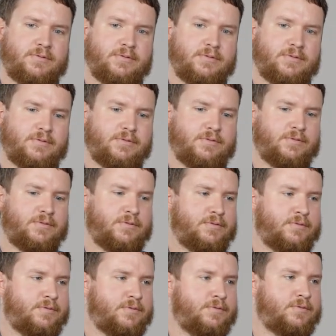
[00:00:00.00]

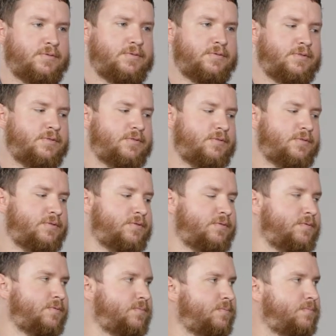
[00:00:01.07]

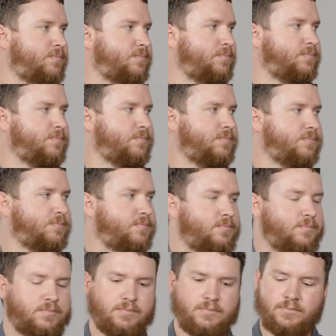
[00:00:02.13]

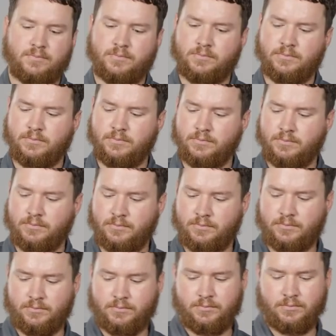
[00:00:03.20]

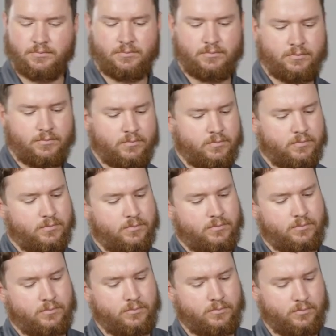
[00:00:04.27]

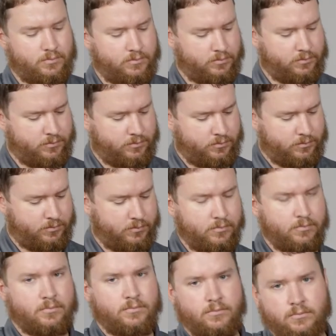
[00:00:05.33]

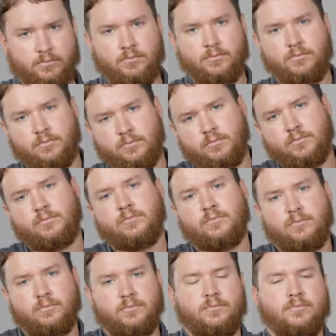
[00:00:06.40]

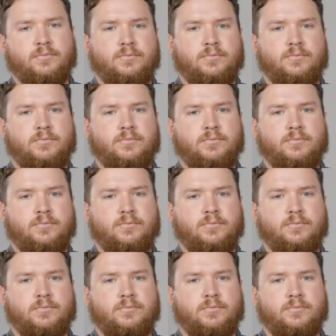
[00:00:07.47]
The person shown says nothing.